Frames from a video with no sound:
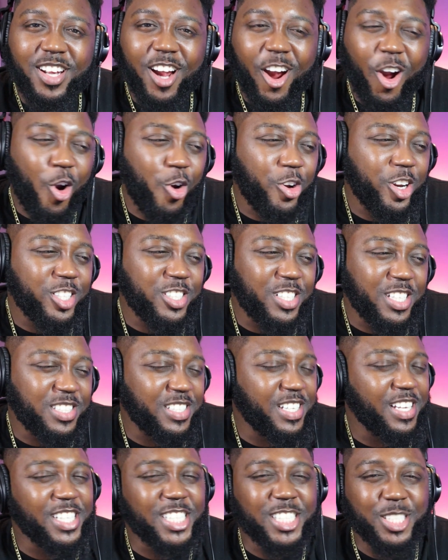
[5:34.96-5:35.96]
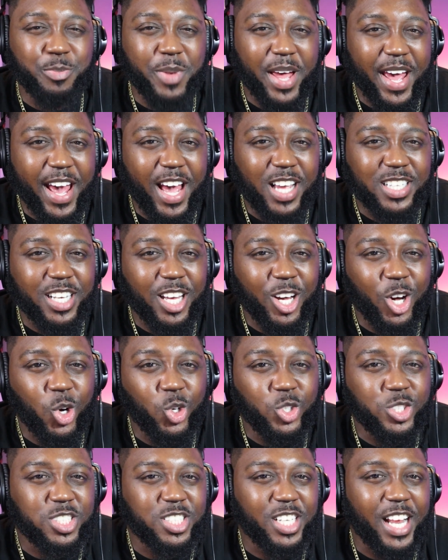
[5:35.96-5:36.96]
her to just get smashed. Like,
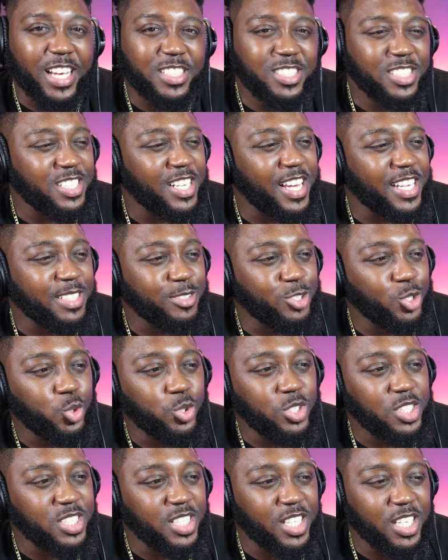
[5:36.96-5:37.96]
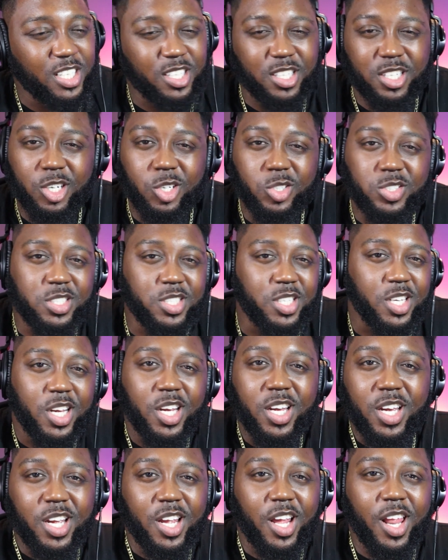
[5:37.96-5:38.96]
oh, should I just let the dude just get the coochie?
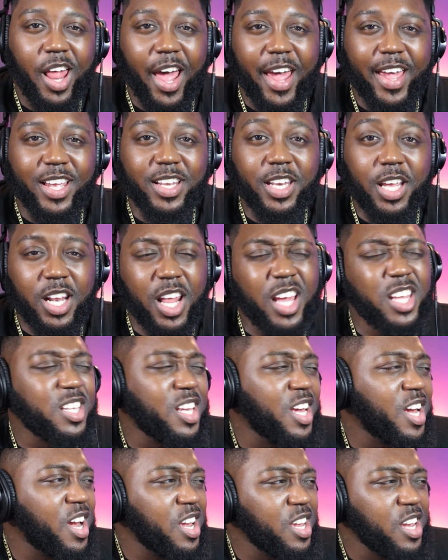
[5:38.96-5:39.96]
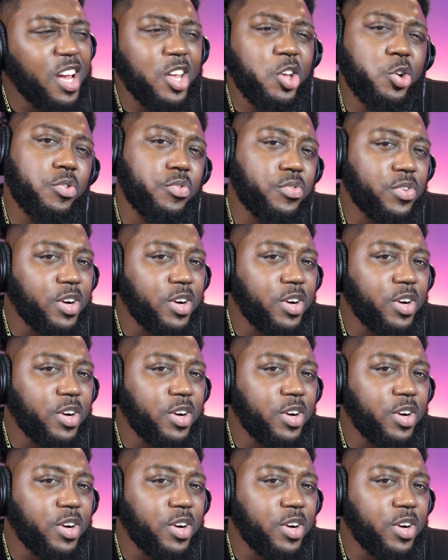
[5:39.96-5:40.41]
Like, and they're like, yeah, yeah, you can